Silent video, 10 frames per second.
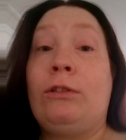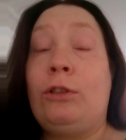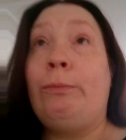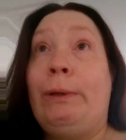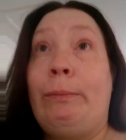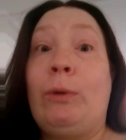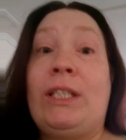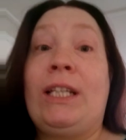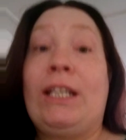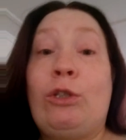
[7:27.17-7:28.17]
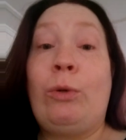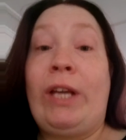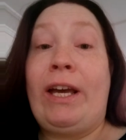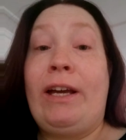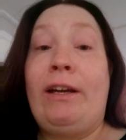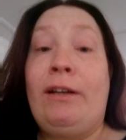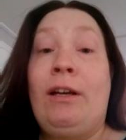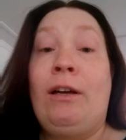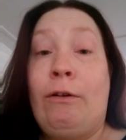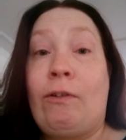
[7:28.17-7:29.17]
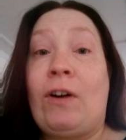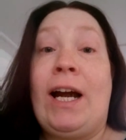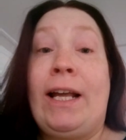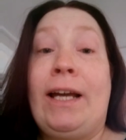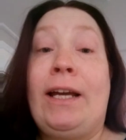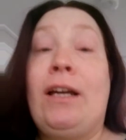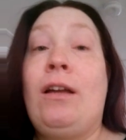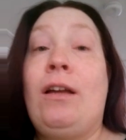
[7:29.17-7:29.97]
to be posting it today, Friday,